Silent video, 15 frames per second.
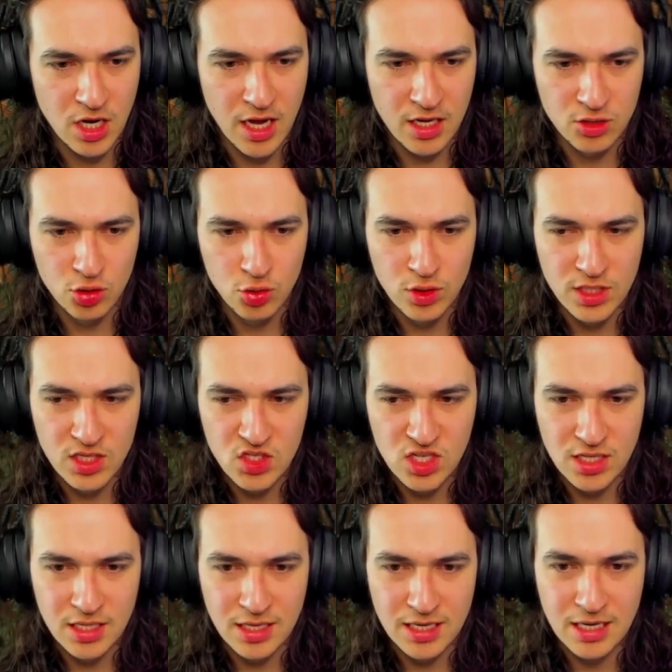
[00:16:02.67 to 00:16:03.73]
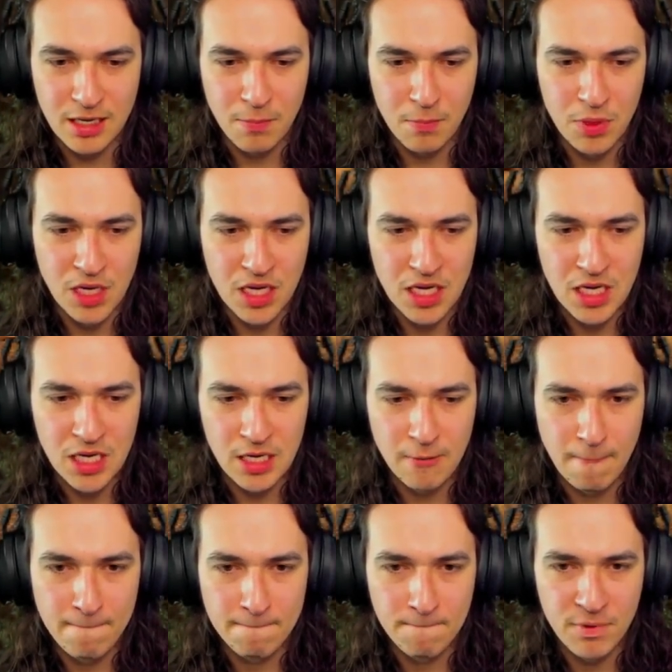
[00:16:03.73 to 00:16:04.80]
do this and then I gotta pee.
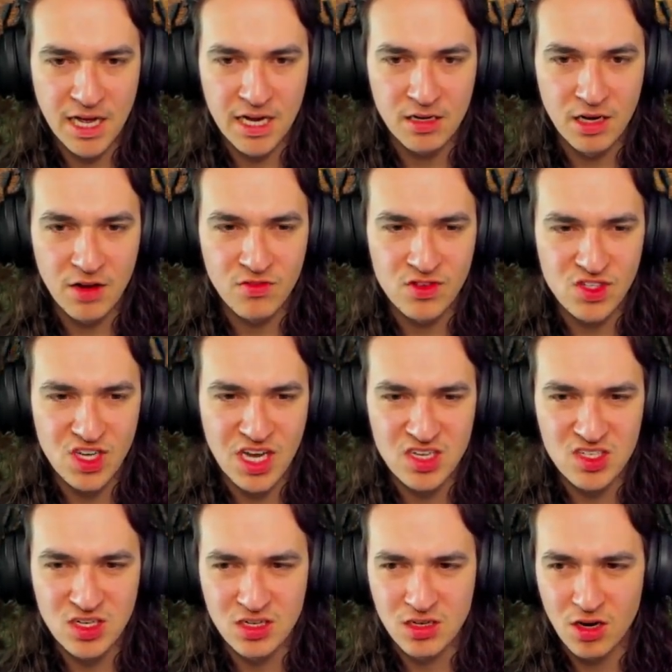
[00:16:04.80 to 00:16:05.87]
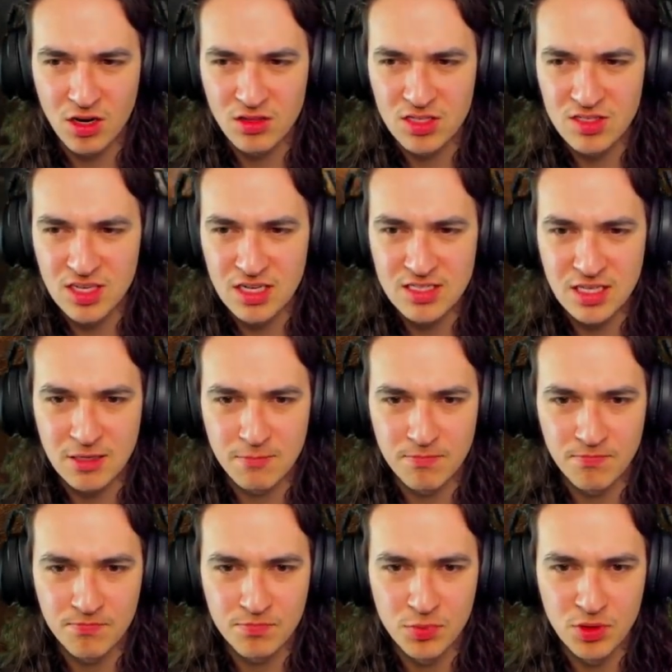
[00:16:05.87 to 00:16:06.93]
Black knife assassin. Aren't these guys like
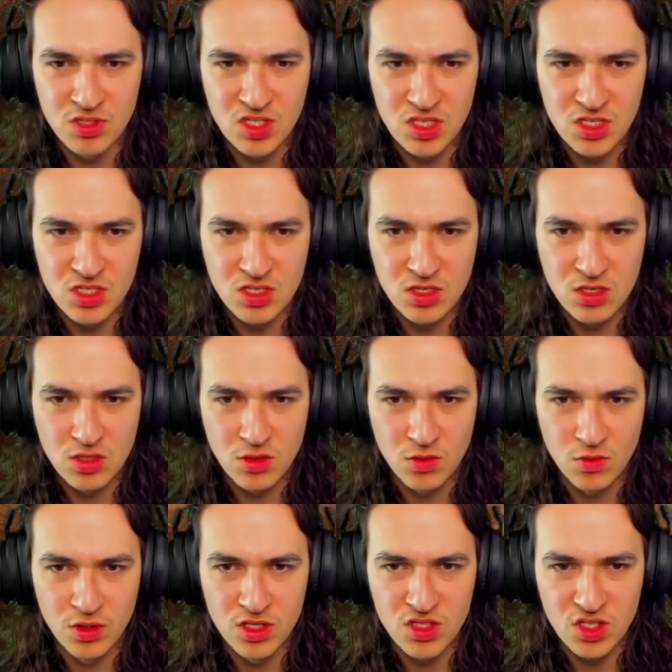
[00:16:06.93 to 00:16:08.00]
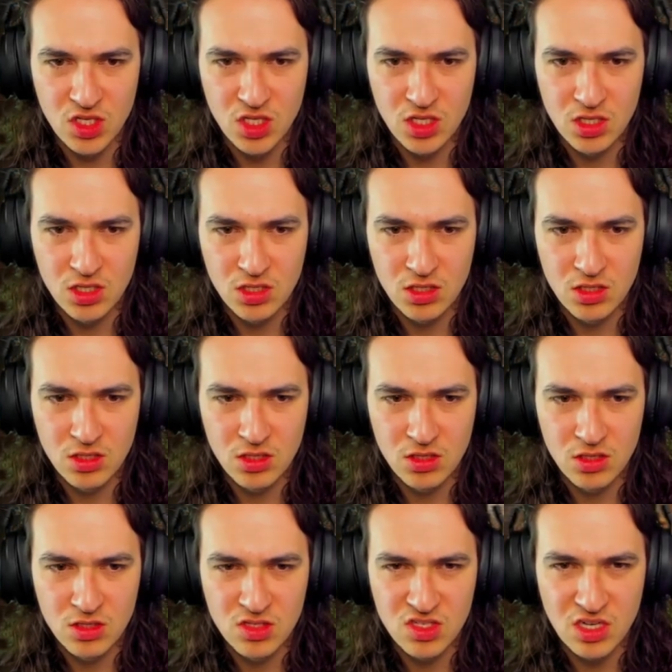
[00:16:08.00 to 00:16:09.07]
pussies? Where is he?
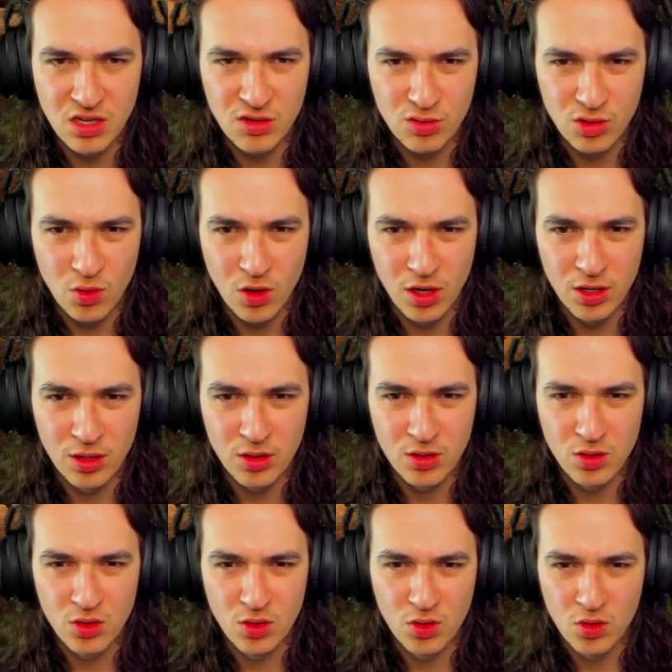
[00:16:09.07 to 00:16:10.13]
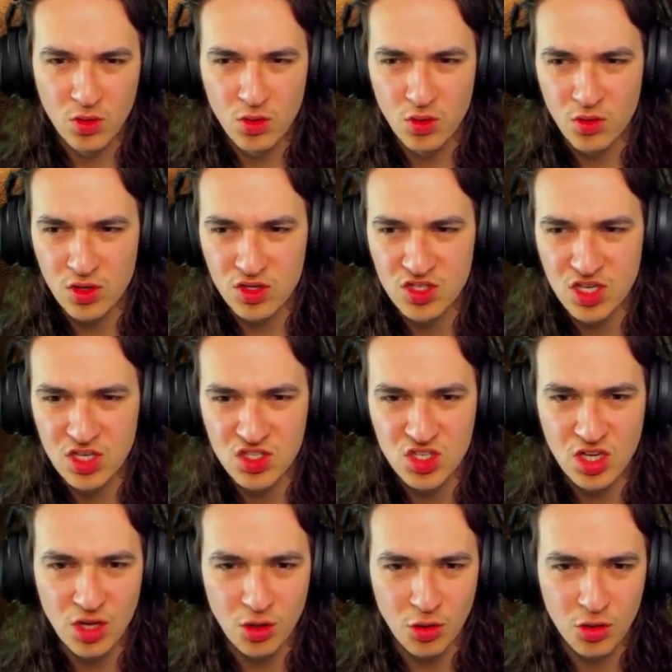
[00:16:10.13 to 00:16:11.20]
Stealth required. They said
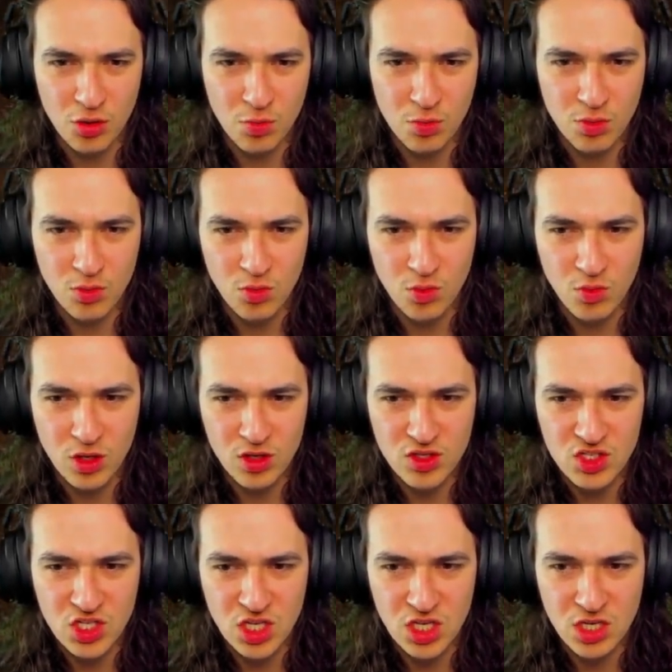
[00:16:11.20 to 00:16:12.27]
stealth. Where is he?